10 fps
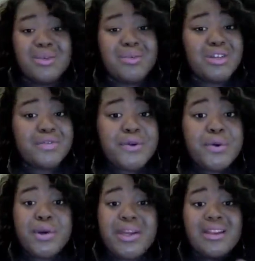food or
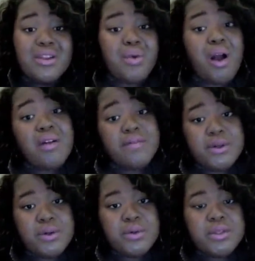eating the wrong foods.
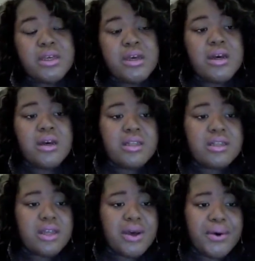
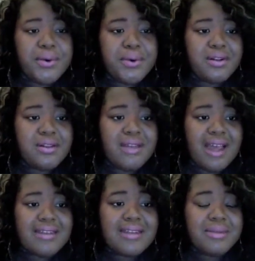So that's
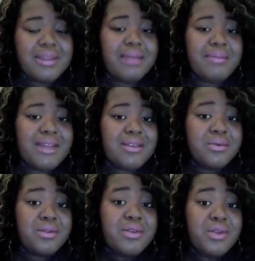something that makes
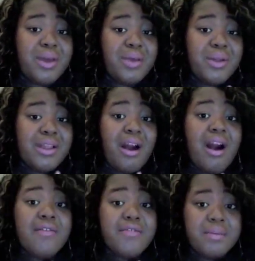losing weight really hard for
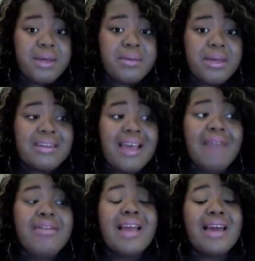me because I have a
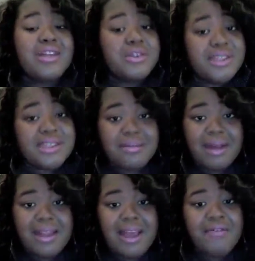lot of stress in my life.